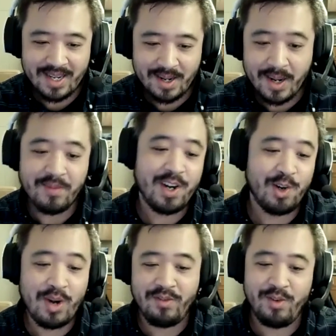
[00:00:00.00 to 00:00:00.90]
and I'm very
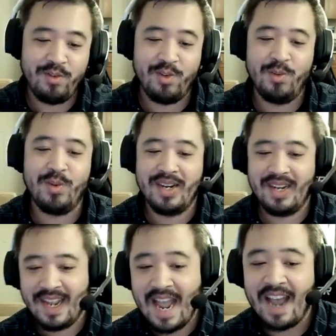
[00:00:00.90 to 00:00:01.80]
grateful for the one I
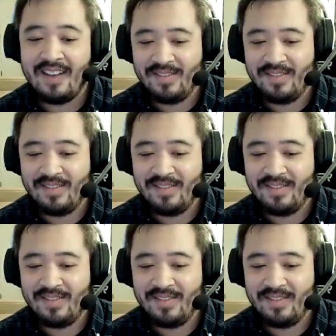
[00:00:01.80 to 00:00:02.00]
had.